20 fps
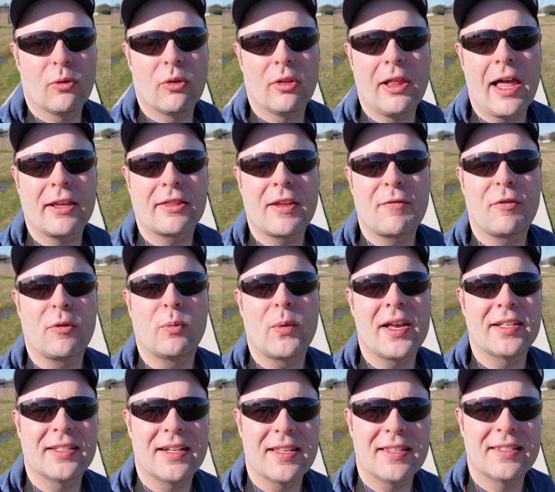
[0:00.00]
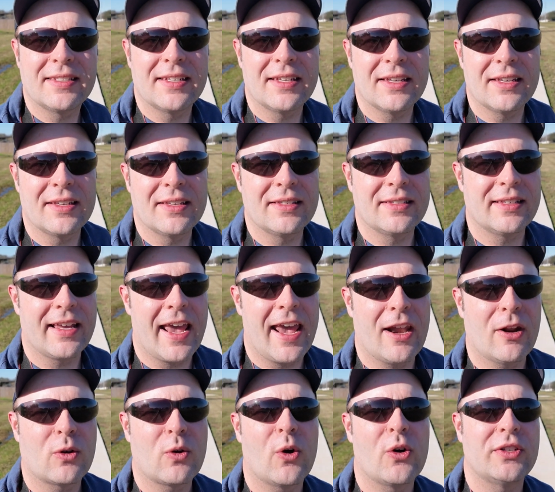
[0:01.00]
like different residences,
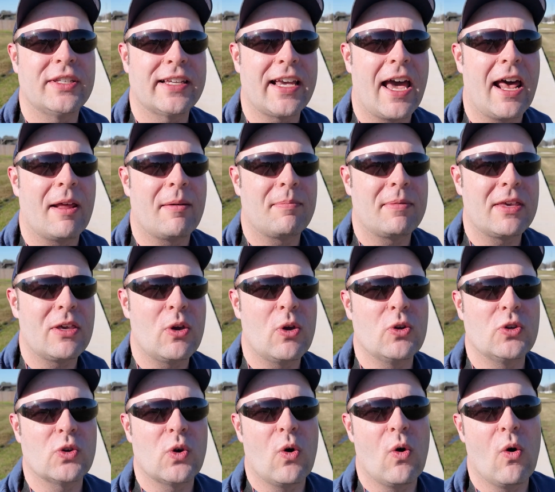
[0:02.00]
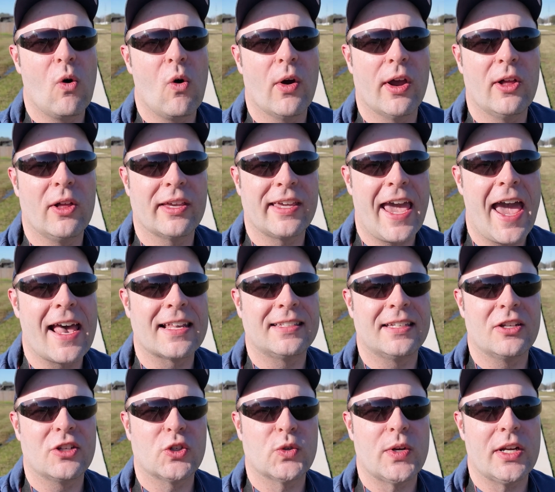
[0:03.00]
and of course you got a huge oil and gas
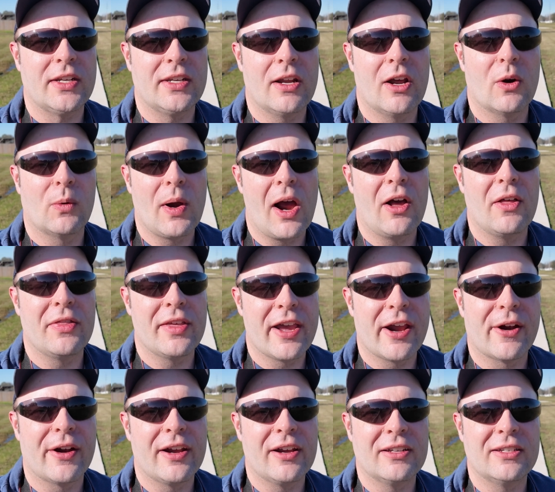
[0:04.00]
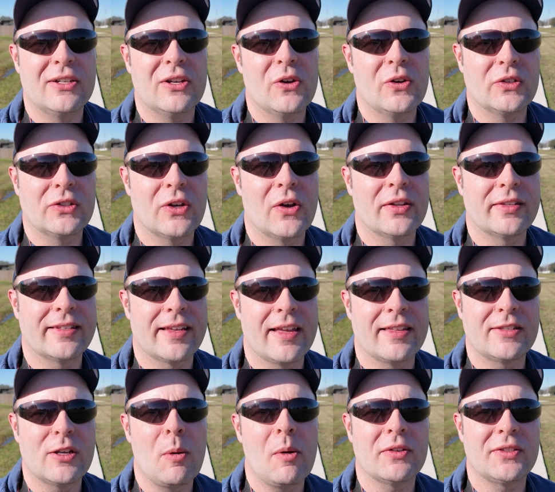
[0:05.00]
industry around the area too. So
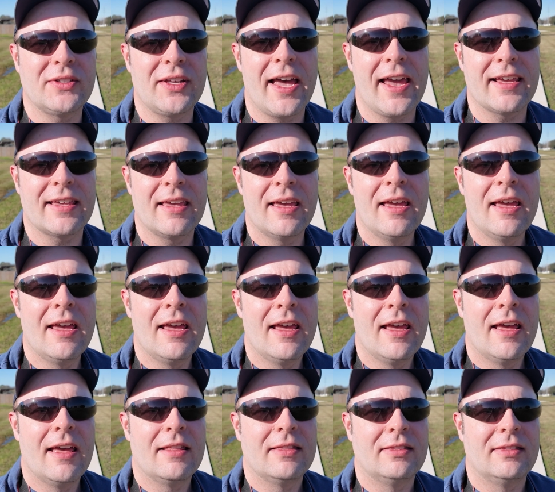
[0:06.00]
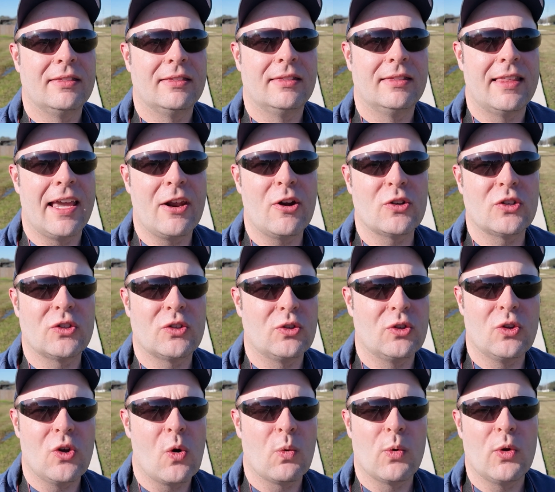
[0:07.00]
it's almost like they just
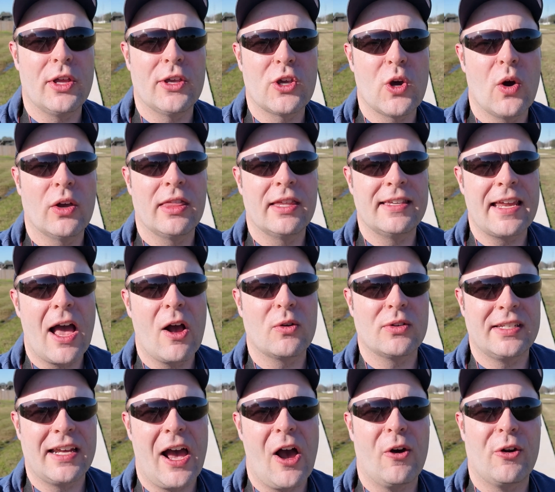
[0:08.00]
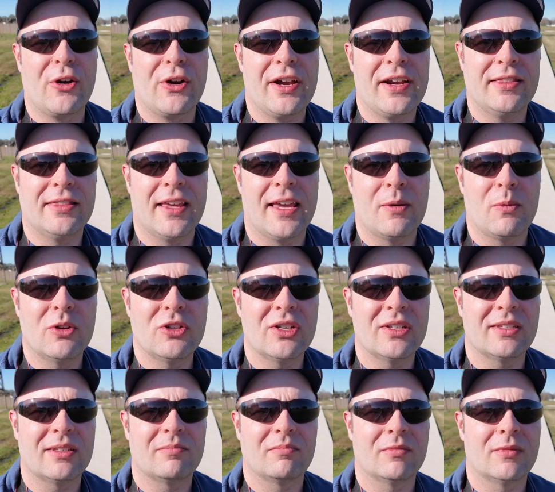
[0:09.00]
don't really go into downtown or anything, which
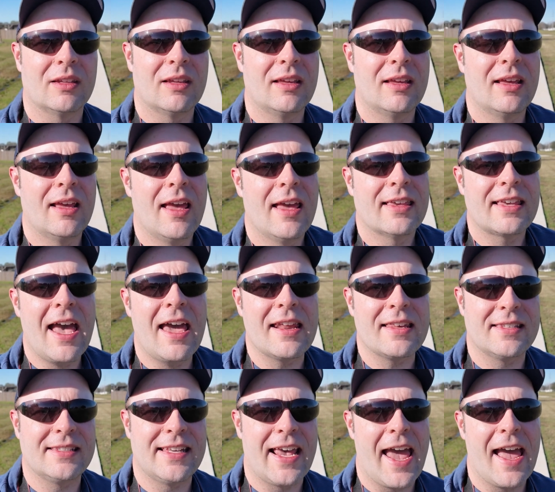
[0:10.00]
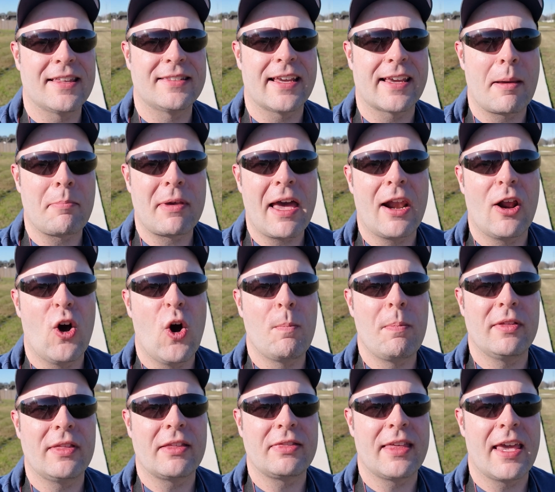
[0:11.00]
is kind of sad. It's like I'm kind of
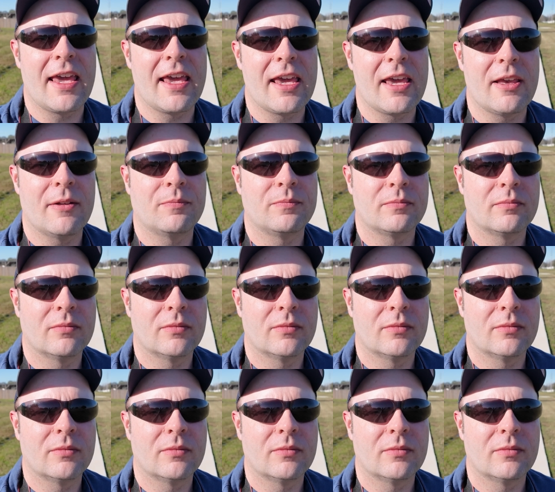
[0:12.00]
hoping that they